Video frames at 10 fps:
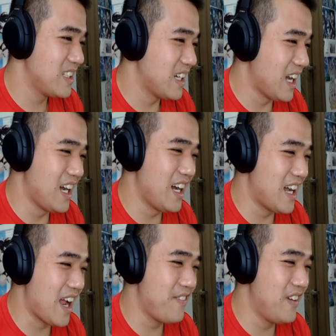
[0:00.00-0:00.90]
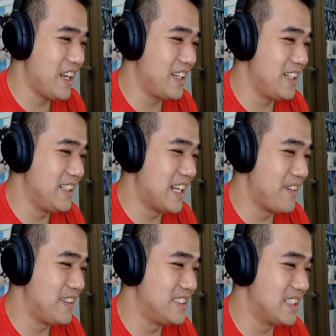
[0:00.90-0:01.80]
I feel like
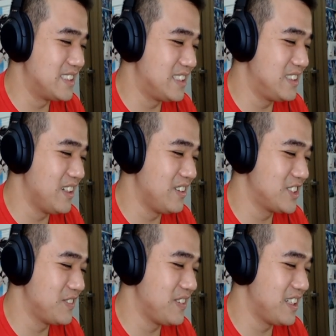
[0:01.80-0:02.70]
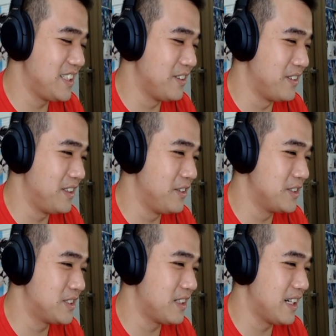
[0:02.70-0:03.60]
he doesn't though, to be honest. He only
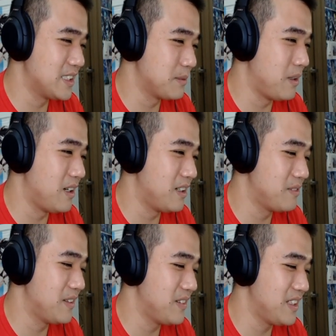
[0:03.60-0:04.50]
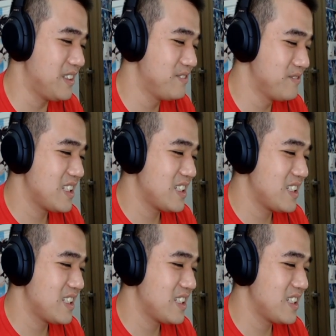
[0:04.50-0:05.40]
used her as a pawn, maybe.
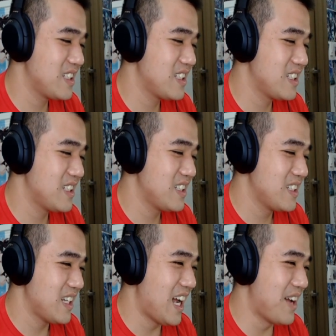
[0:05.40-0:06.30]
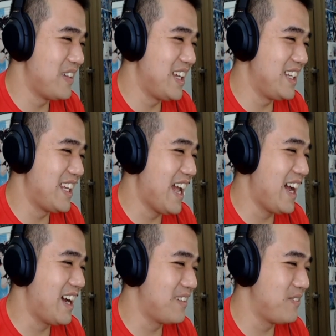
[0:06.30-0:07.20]
I mean,
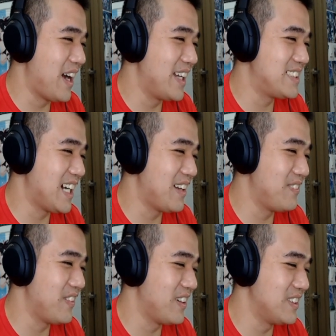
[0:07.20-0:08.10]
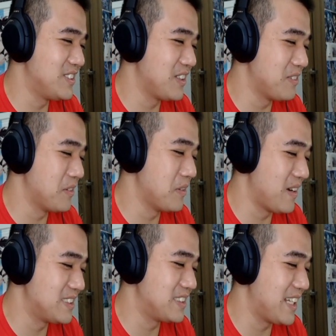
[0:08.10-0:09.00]
yeah, buy time for her to come up with a
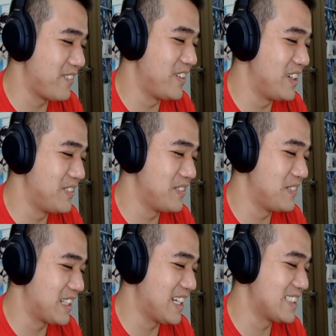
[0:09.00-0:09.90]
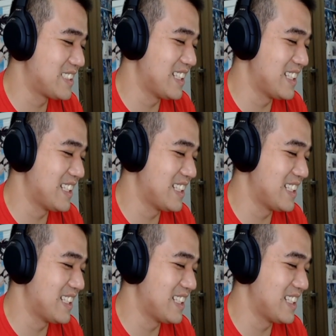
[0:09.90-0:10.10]
plan to get rid of him, I guess.